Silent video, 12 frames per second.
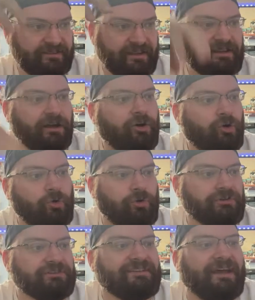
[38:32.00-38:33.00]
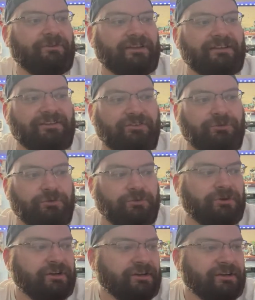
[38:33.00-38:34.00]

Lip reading: like a hole down into